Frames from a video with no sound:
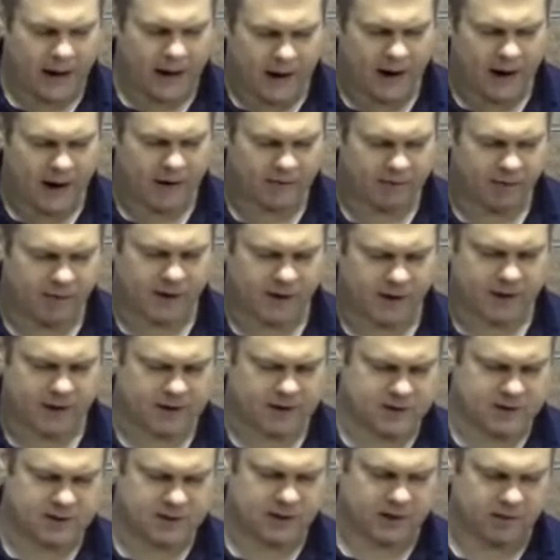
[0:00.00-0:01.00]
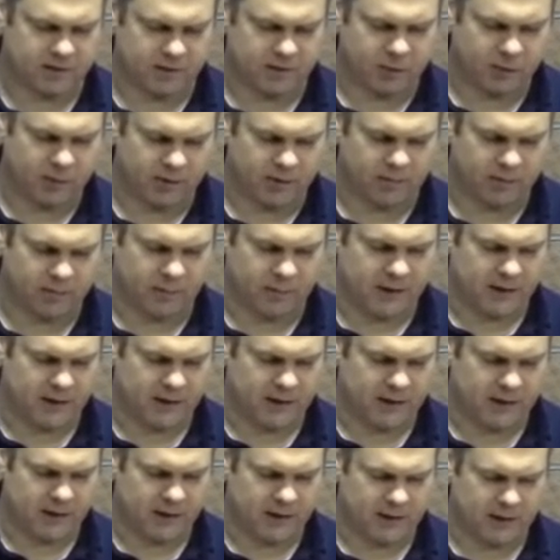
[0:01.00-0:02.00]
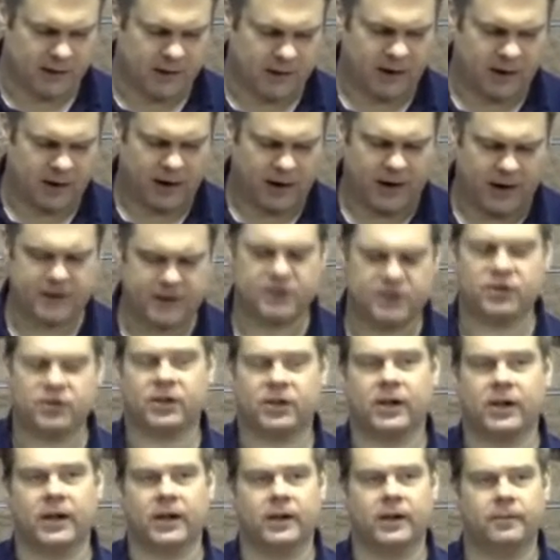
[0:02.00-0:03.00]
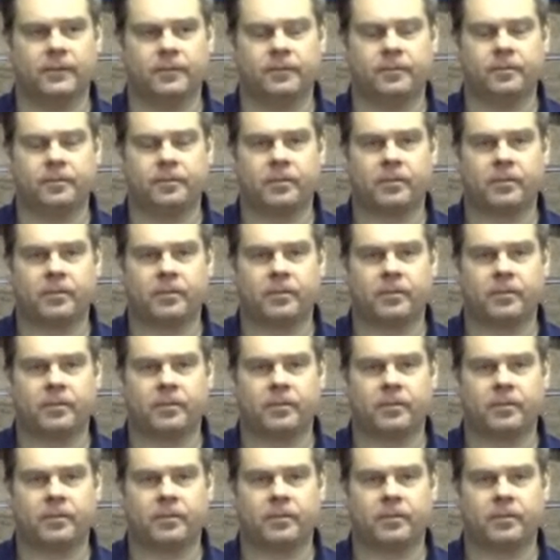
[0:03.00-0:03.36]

I have that silver with me. I took it.